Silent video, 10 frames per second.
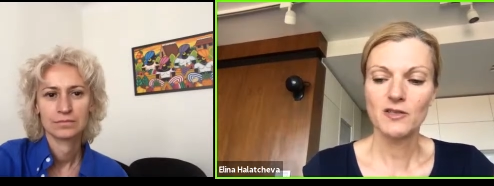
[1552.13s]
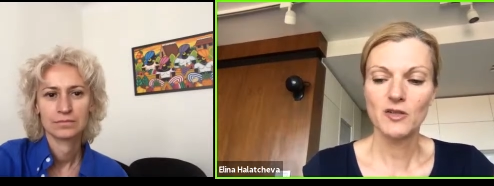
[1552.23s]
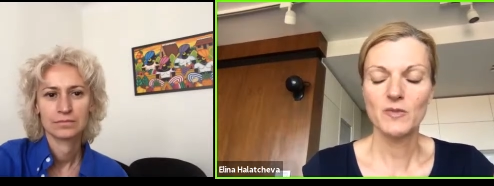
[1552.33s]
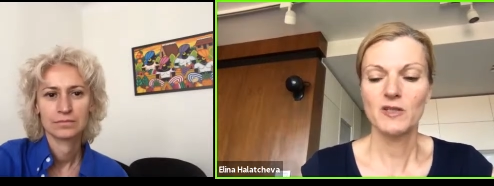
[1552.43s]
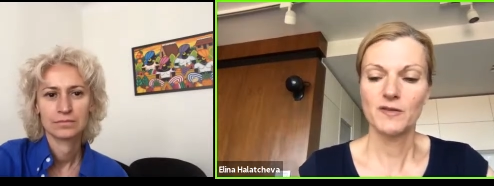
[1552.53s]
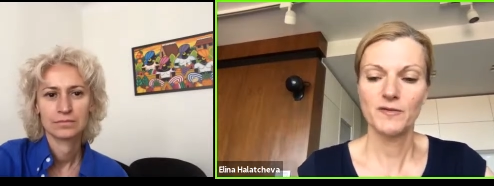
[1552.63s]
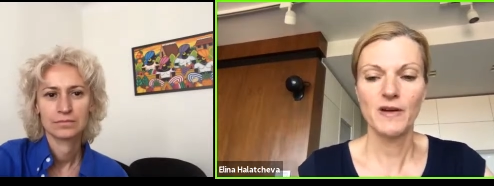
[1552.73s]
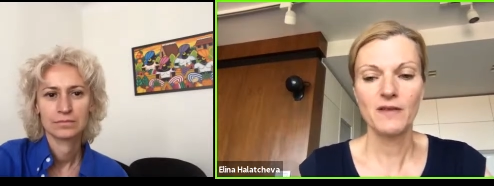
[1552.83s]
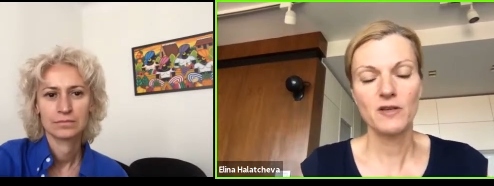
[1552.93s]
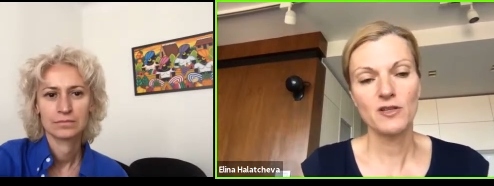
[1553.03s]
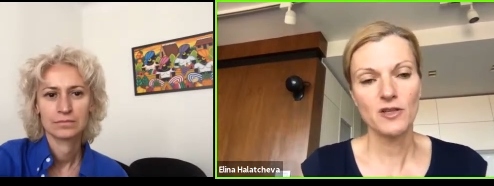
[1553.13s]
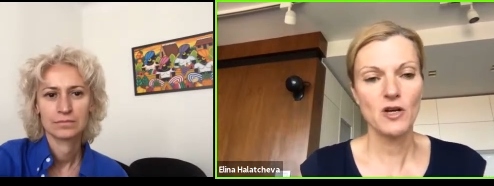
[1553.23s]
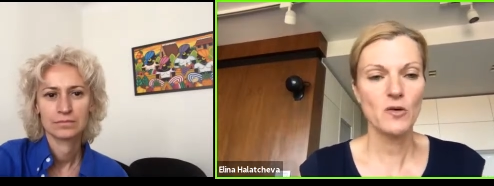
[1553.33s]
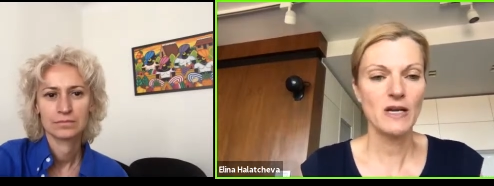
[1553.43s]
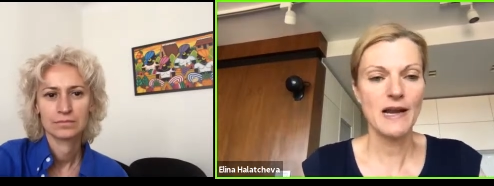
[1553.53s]
Speaker 1: terms of five years
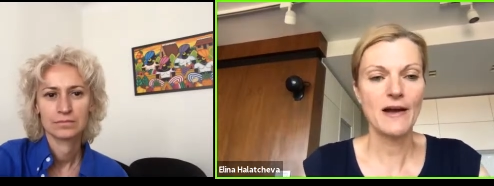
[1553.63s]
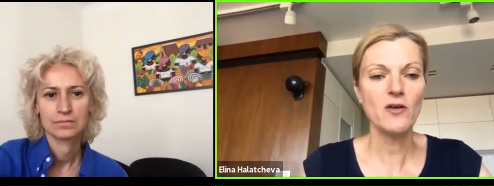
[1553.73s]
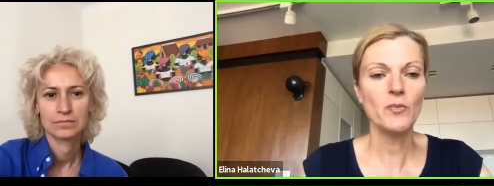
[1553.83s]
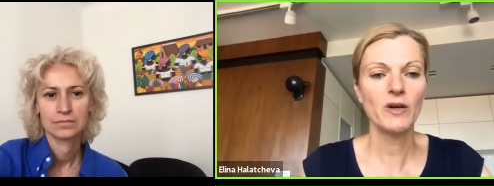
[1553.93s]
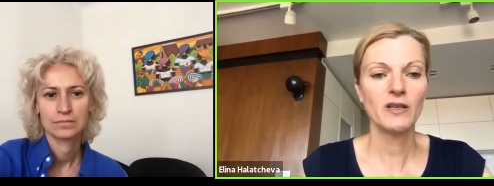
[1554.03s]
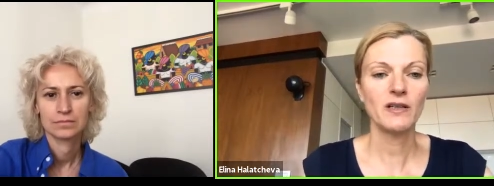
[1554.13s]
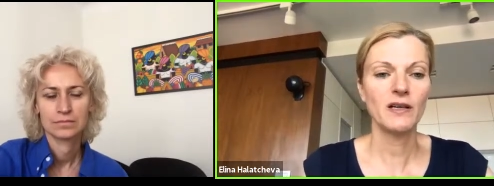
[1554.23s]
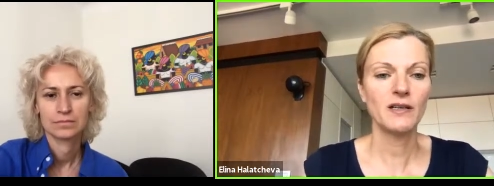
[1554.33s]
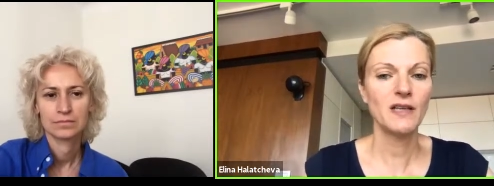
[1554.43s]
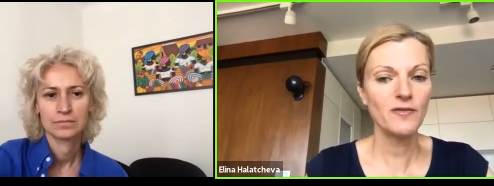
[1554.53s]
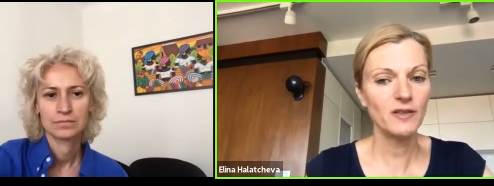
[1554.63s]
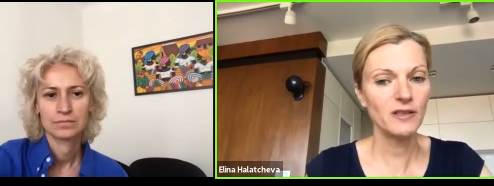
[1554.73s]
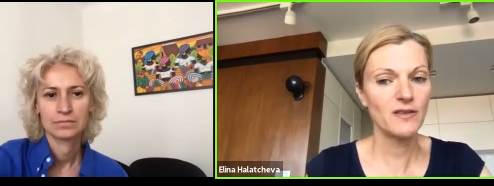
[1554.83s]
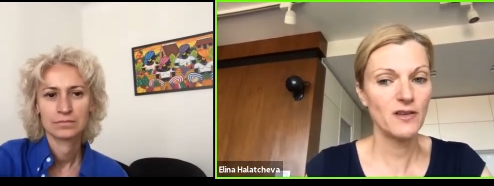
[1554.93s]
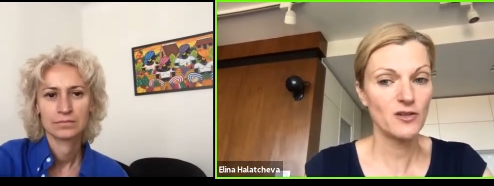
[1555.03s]
ago and now, but uh,
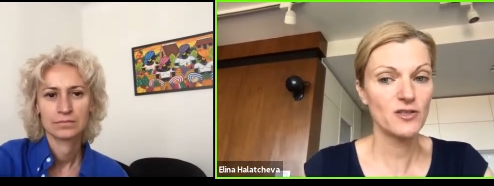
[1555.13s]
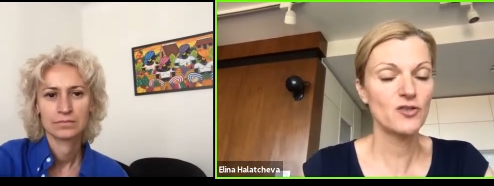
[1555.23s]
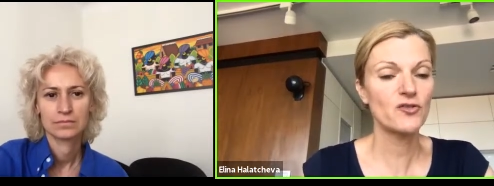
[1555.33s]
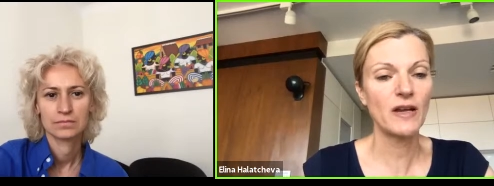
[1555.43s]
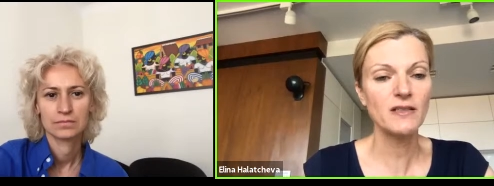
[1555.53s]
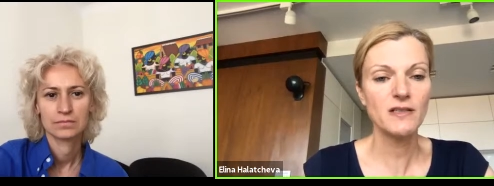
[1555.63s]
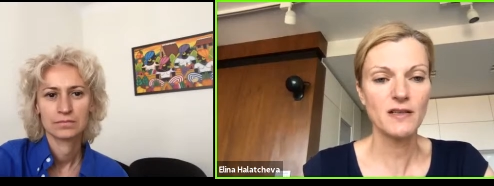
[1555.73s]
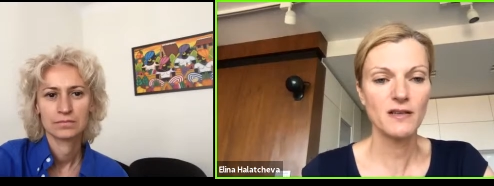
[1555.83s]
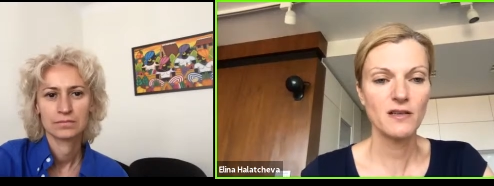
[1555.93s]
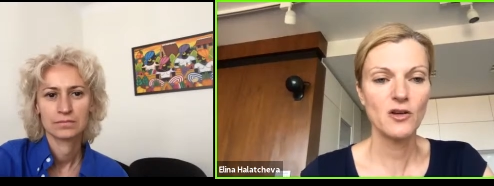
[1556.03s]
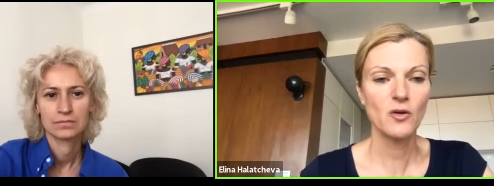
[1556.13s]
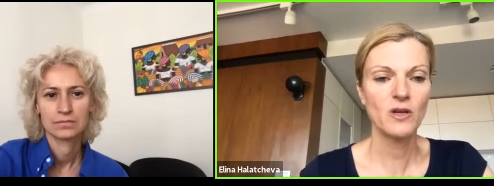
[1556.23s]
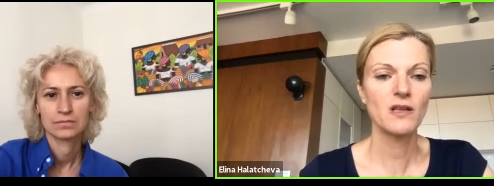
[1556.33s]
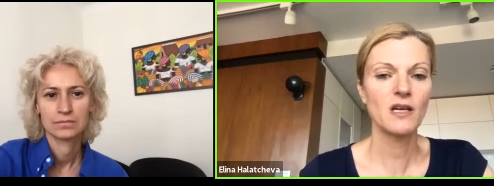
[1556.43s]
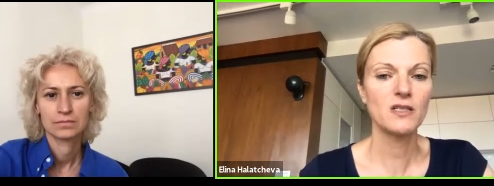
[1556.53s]
definitely there's a trend, I think,
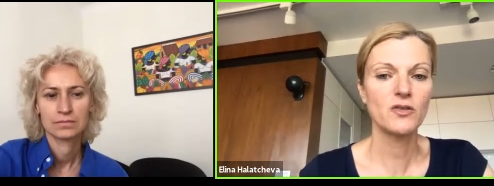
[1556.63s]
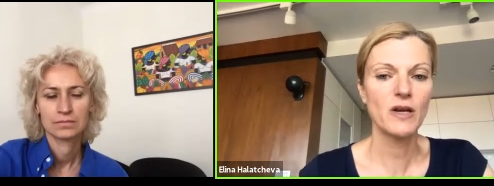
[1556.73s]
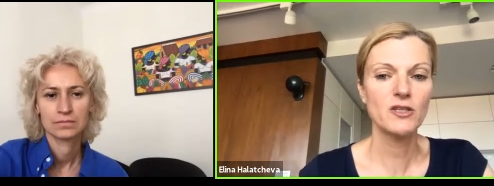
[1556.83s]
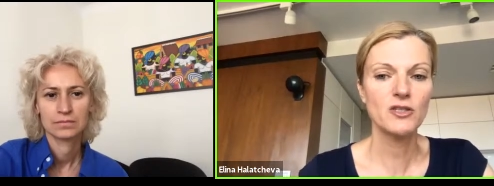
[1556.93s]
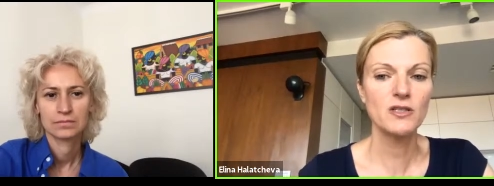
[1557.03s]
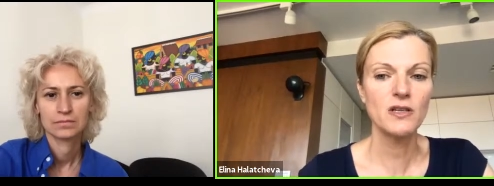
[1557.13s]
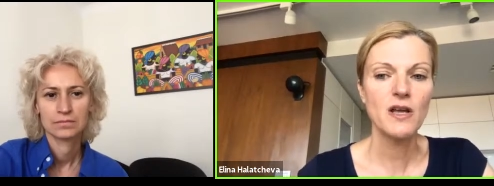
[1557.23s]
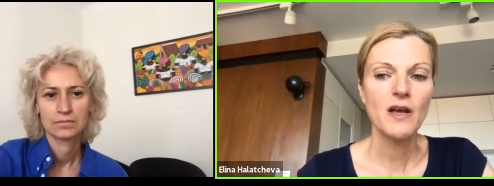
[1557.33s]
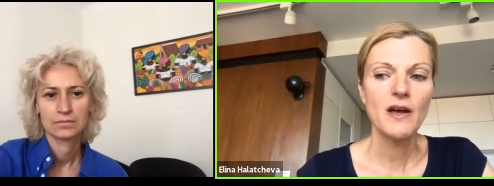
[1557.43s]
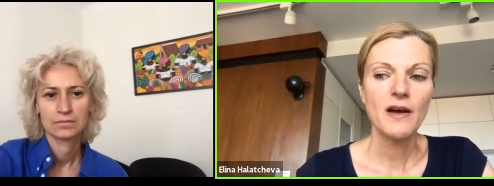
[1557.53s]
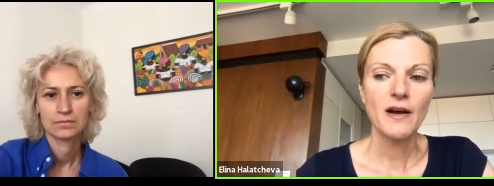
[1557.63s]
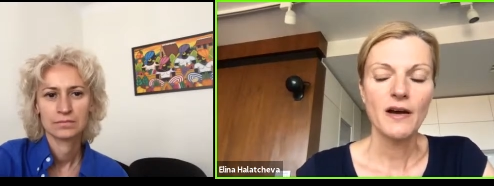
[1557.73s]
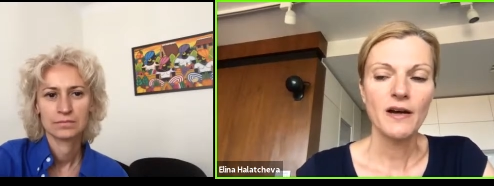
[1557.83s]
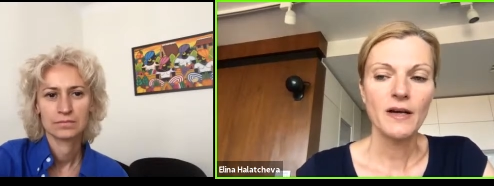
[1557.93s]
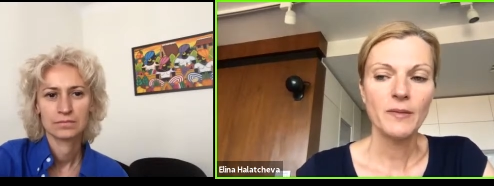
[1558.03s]
going in that direction.
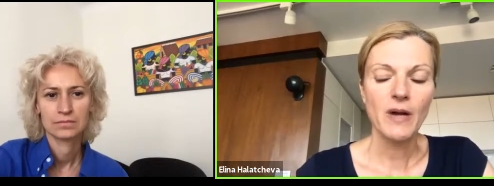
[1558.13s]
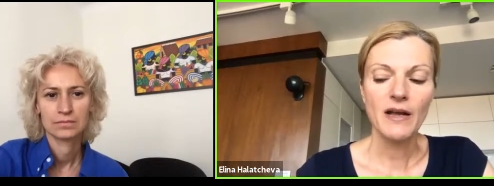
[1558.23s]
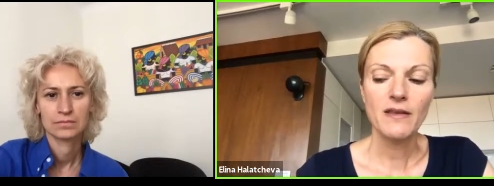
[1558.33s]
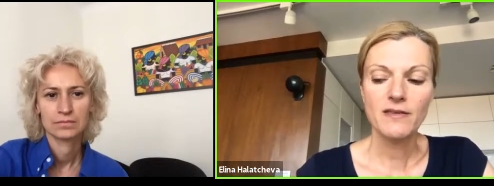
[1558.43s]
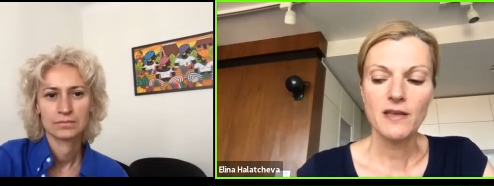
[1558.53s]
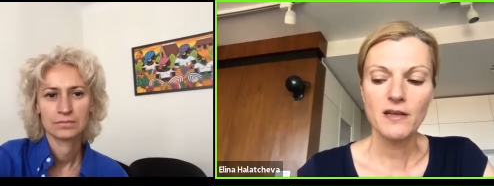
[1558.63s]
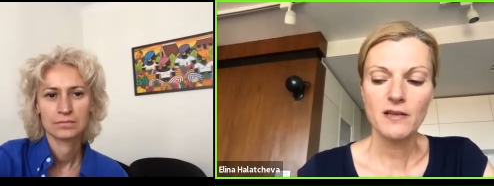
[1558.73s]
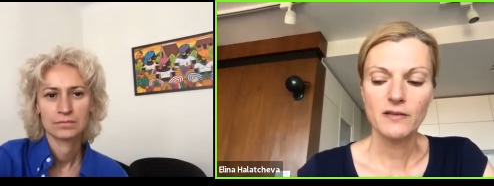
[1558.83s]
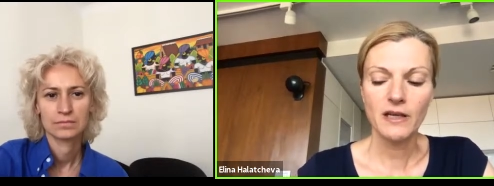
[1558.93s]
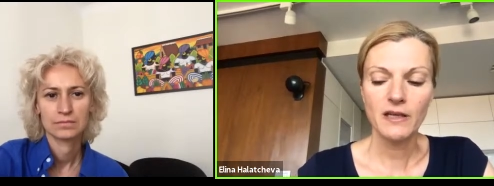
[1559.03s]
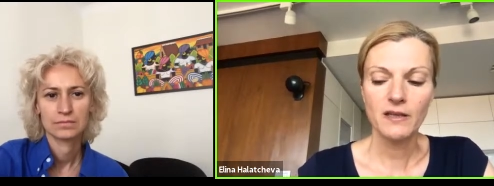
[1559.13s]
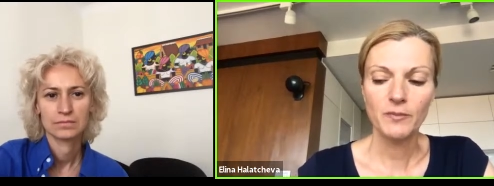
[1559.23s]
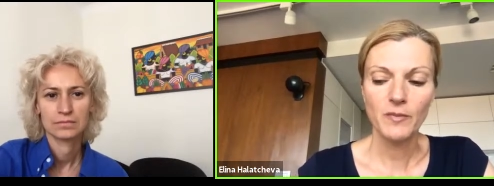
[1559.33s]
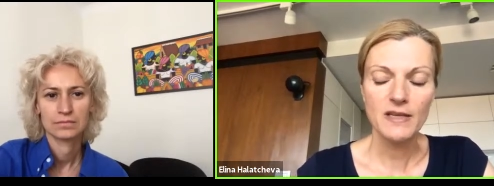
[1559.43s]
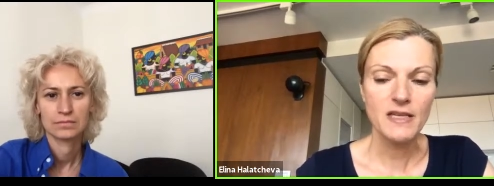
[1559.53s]
Um, I think, like
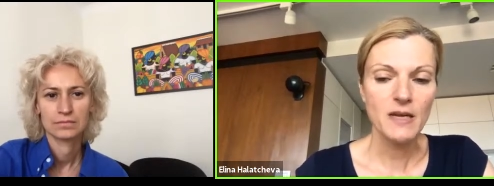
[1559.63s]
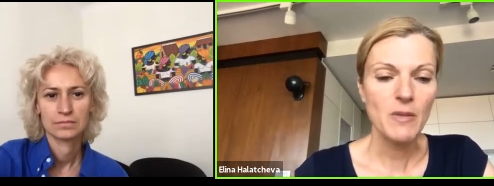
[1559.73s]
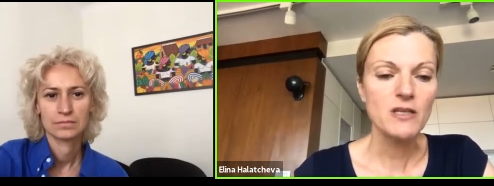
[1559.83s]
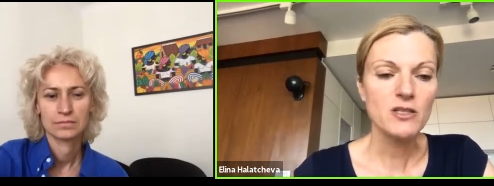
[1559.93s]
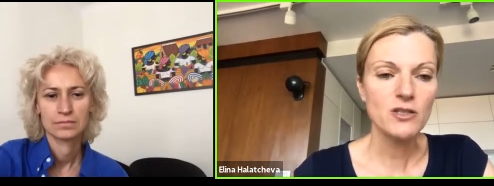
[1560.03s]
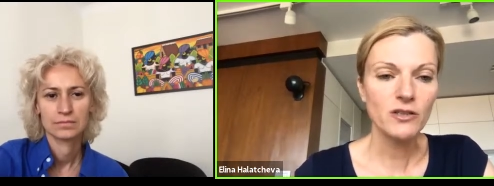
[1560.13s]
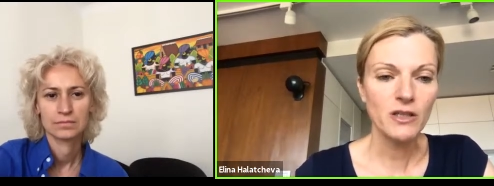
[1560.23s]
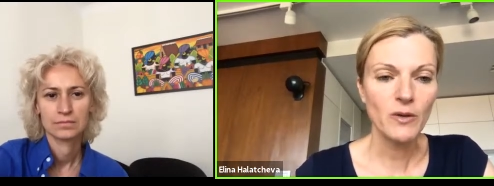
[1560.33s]
as I mentioned earlier,